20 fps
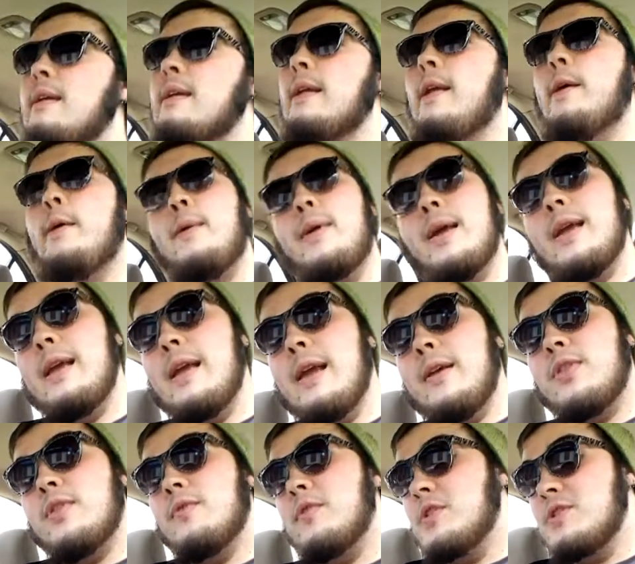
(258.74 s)

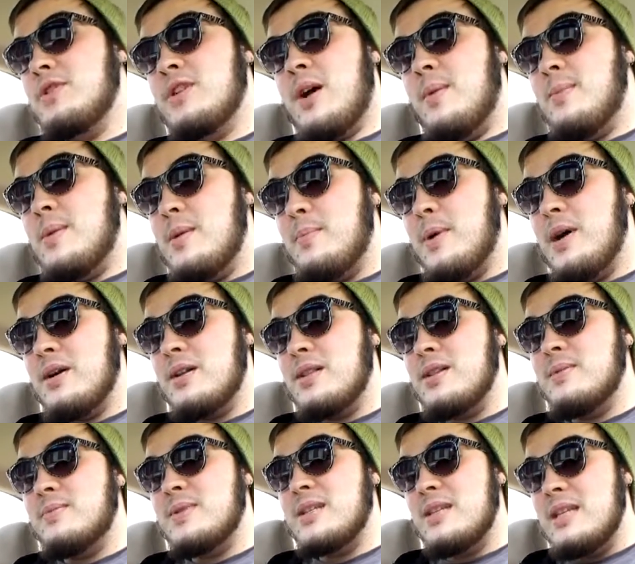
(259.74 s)
the zombie
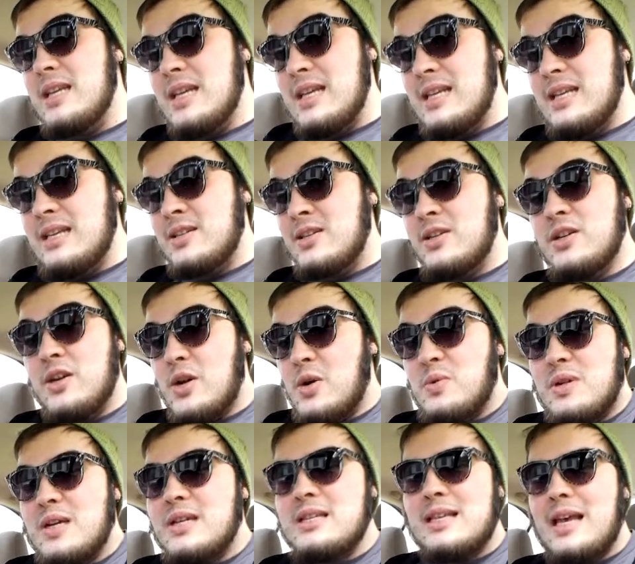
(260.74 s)
apocalypse
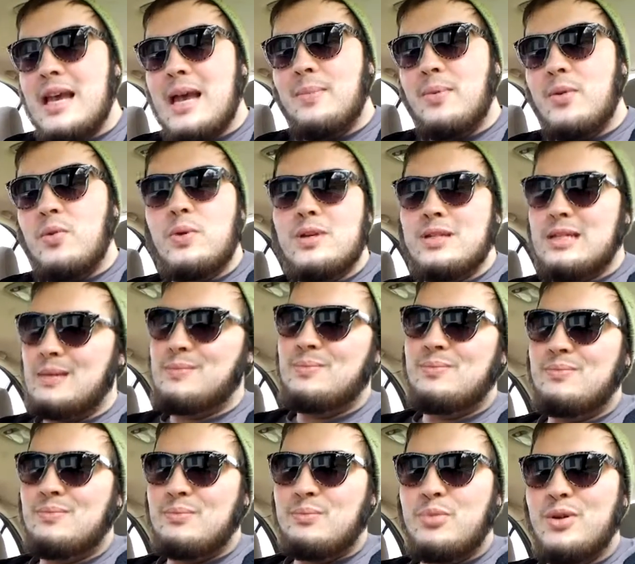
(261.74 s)
does happen, which
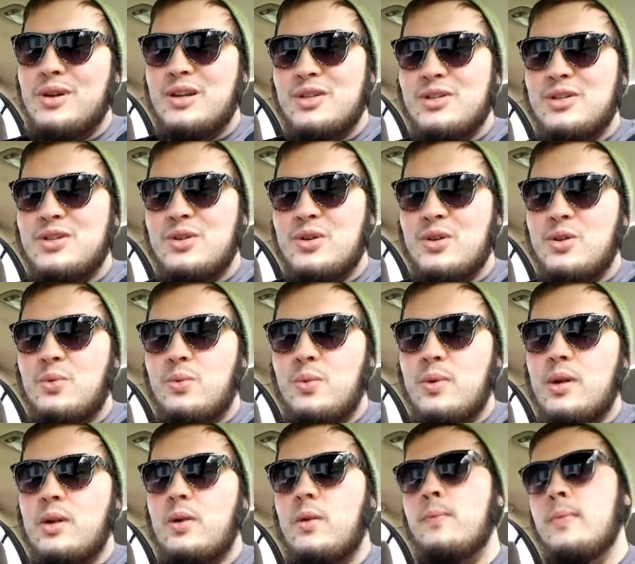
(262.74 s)
I'm pretty sure it
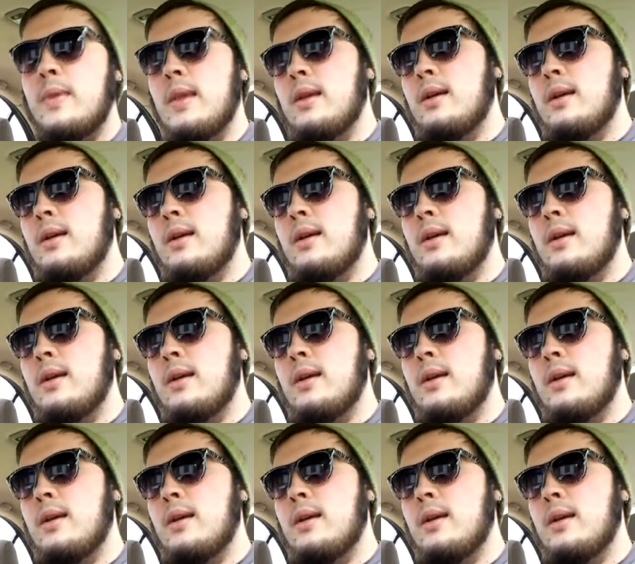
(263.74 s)
will,